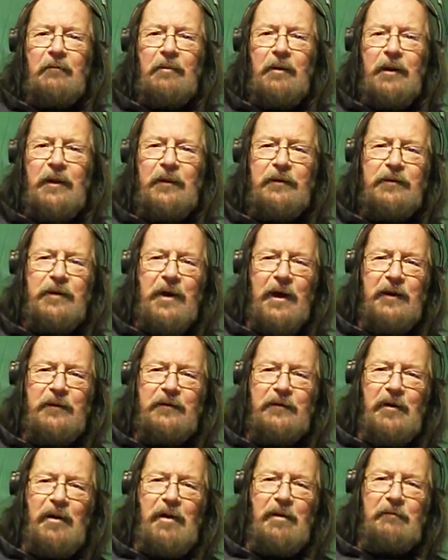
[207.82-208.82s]
But he's got
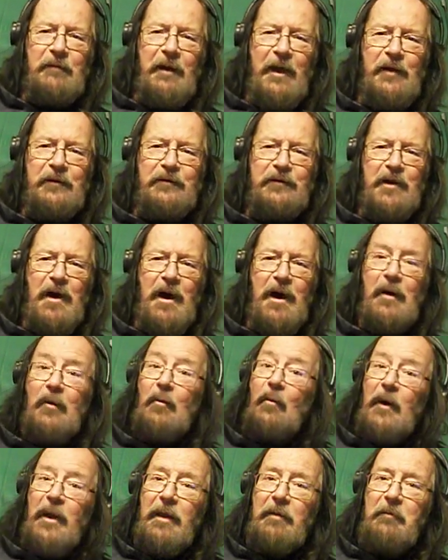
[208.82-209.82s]
his little mascot
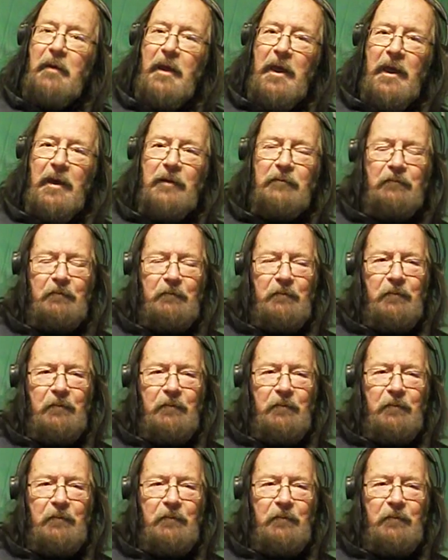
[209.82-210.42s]
wingman.